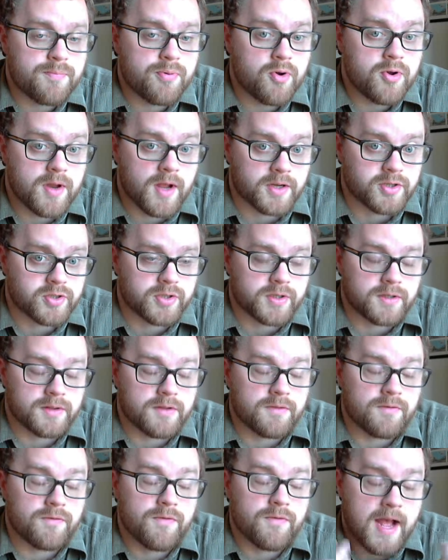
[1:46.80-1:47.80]
production,
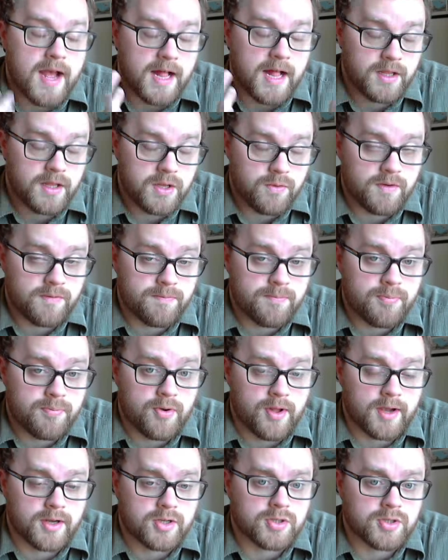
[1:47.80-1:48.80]
the value of
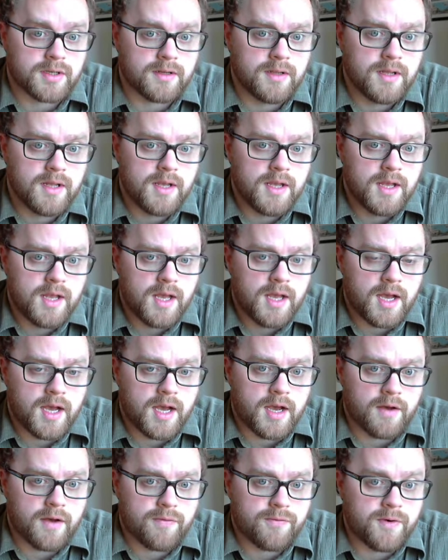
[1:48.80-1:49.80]
production
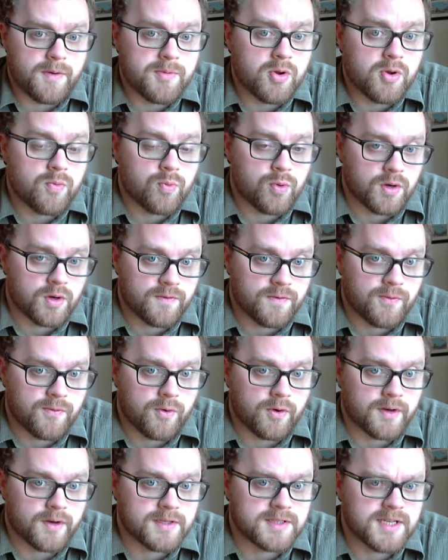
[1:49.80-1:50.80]
from your
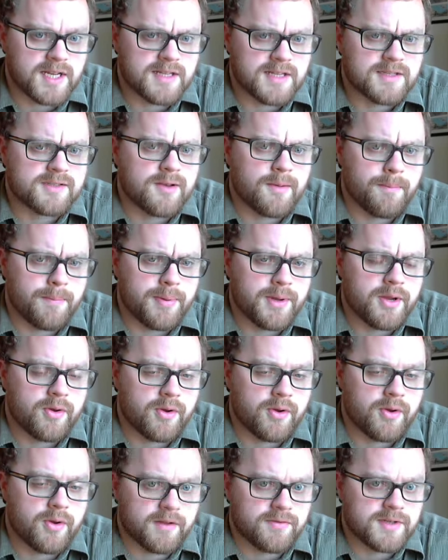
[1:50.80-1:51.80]
workforce in some
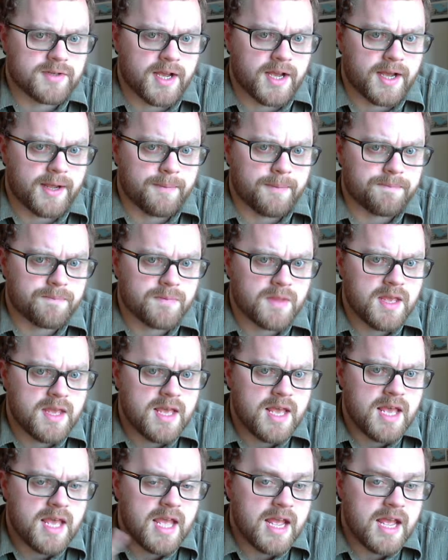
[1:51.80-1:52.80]
period of time.
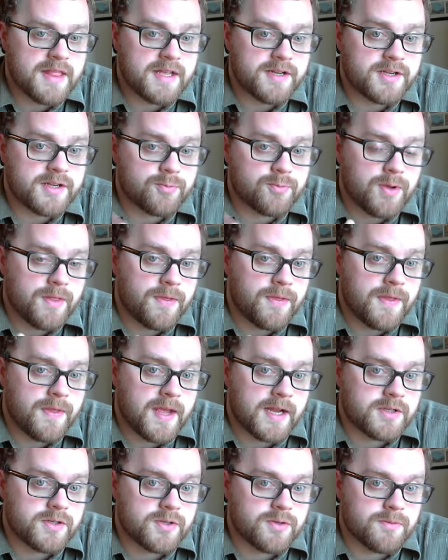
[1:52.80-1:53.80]
And that is one
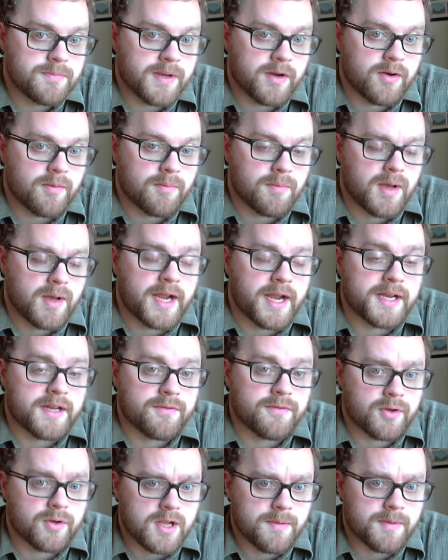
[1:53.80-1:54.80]
thing to bear in mind.
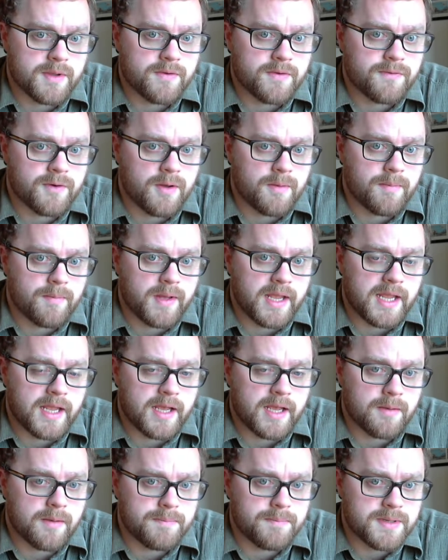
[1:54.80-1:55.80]
If you're coming from
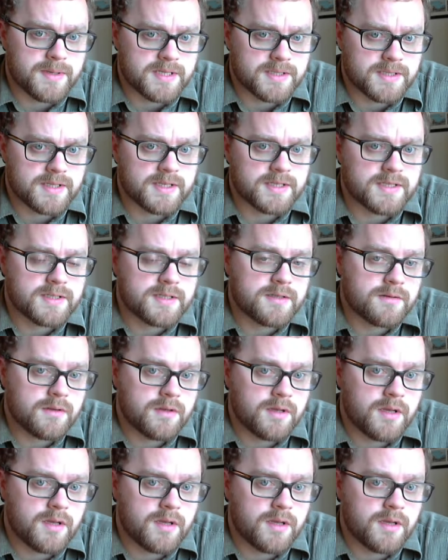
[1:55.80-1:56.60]
a business